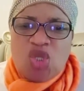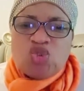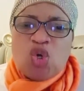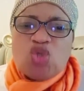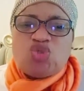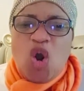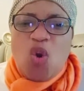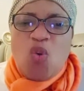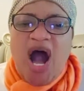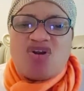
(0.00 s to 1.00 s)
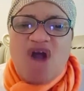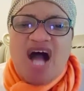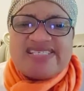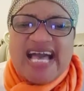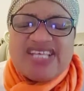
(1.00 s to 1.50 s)
to do what
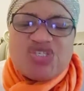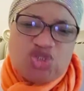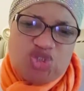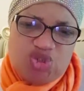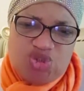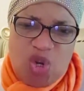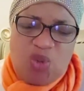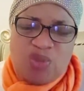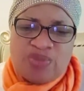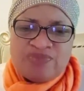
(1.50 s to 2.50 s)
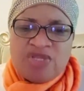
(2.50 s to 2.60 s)
God says you should do.